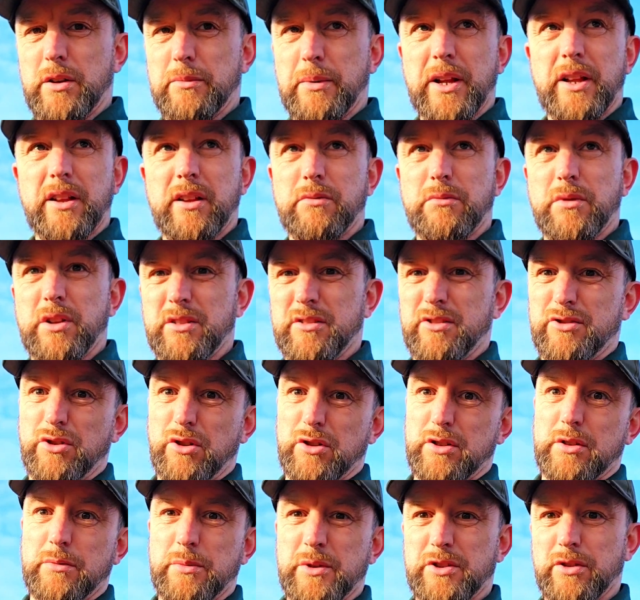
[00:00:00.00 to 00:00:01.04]
You might think, well, there's
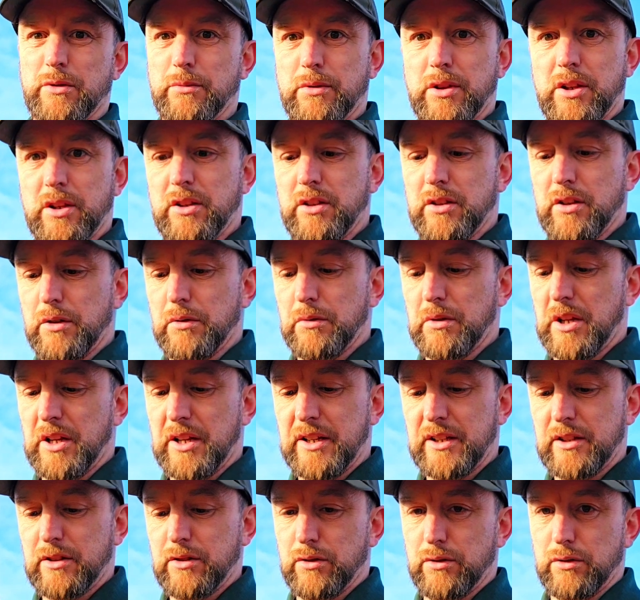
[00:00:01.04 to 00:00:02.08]
got to be something you don't like,